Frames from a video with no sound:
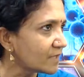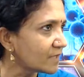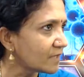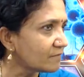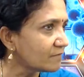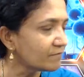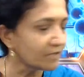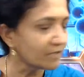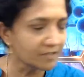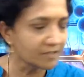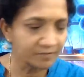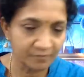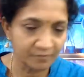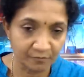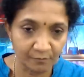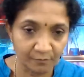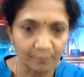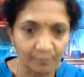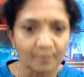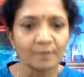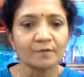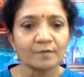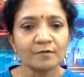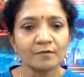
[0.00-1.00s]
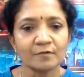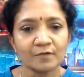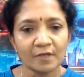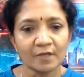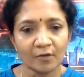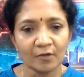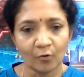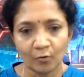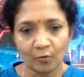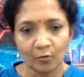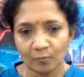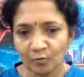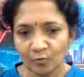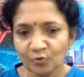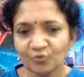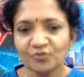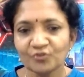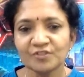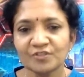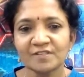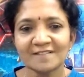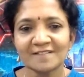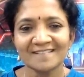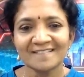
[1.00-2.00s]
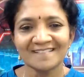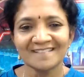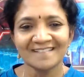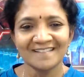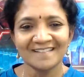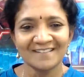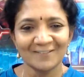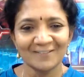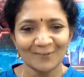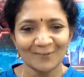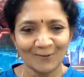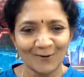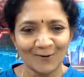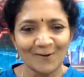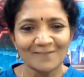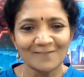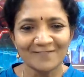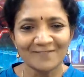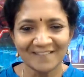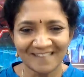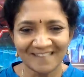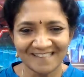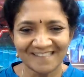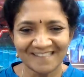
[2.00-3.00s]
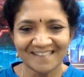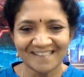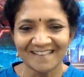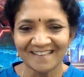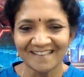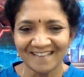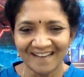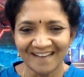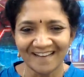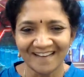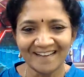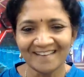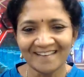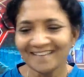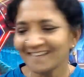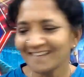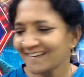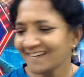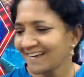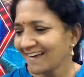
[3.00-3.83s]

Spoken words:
10 weeks over. Okay, almost you're all finishing, right?